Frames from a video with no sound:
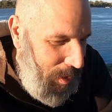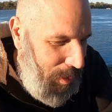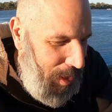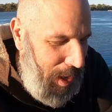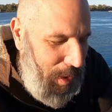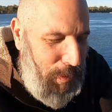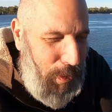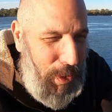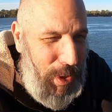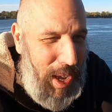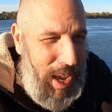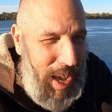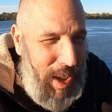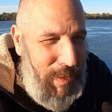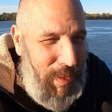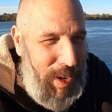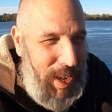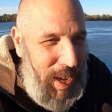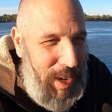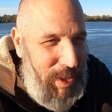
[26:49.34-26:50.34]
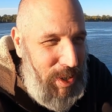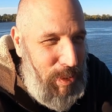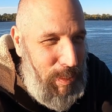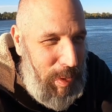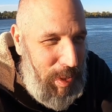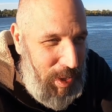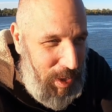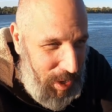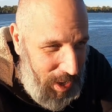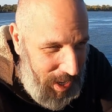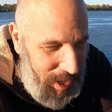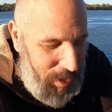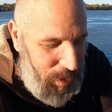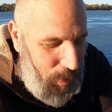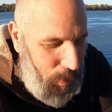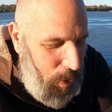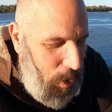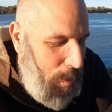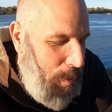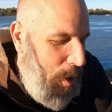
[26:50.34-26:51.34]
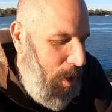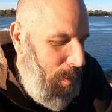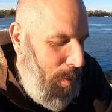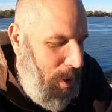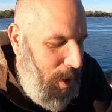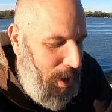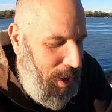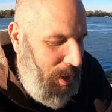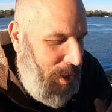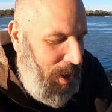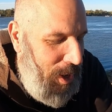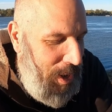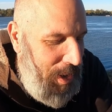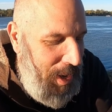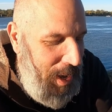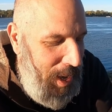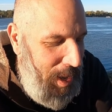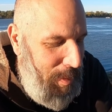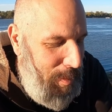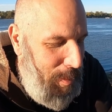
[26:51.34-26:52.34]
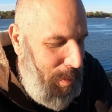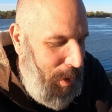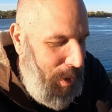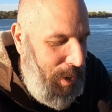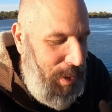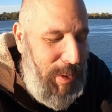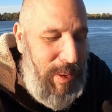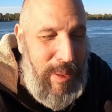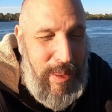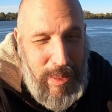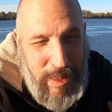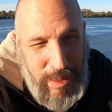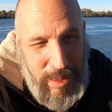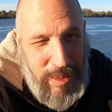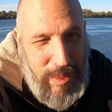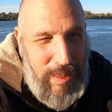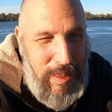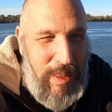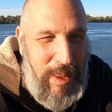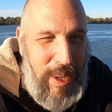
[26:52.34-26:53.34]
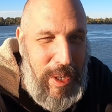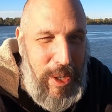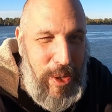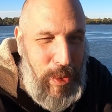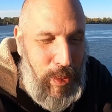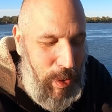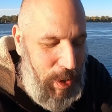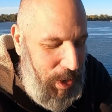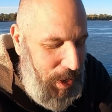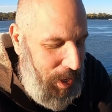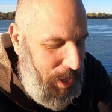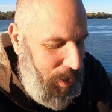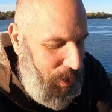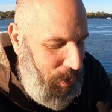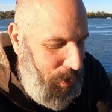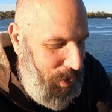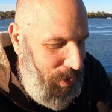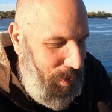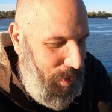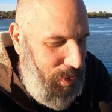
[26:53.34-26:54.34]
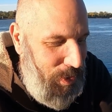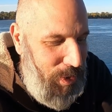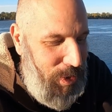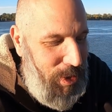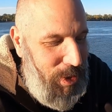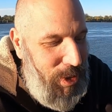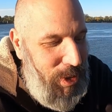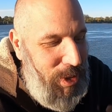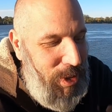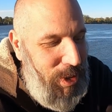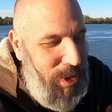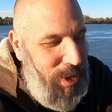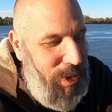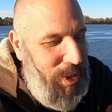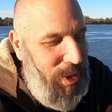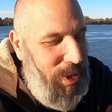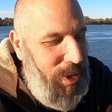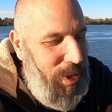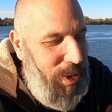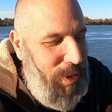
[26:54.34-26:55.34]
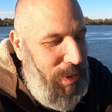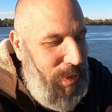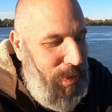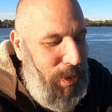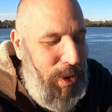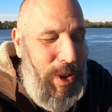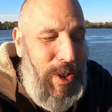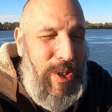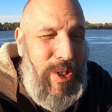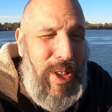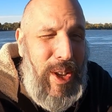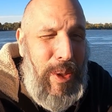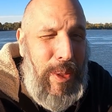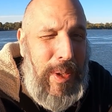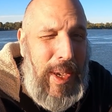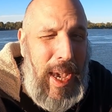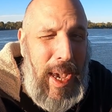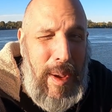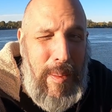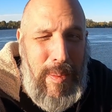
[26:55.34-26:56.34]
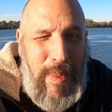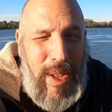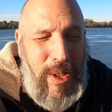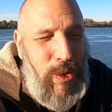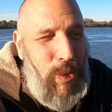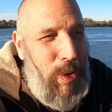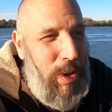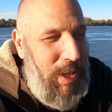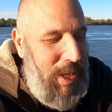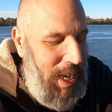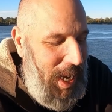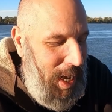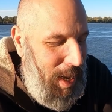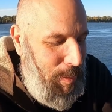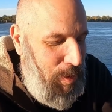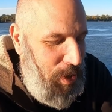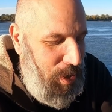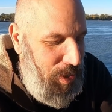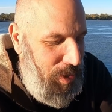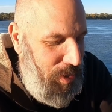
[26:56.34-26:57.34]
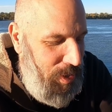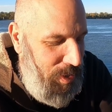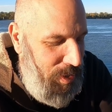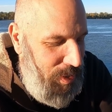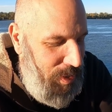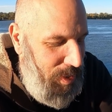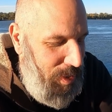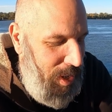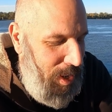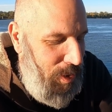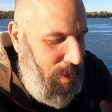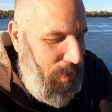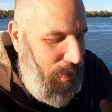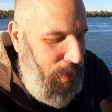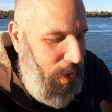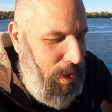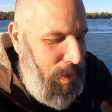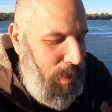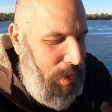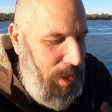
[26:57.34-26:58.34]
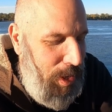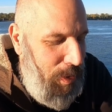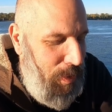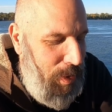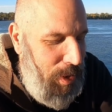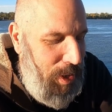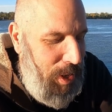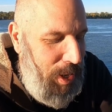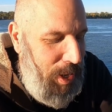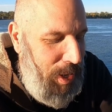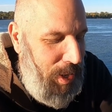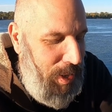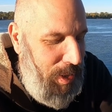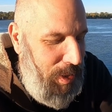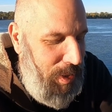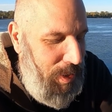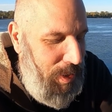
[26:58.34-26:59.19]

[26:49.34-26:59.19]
Thankfully, I haven't had to spend the night in a Walmart parking lot yet, but it is what it is. If you're gonna stealth camp, that's one of the options. They don't fuck with you, really.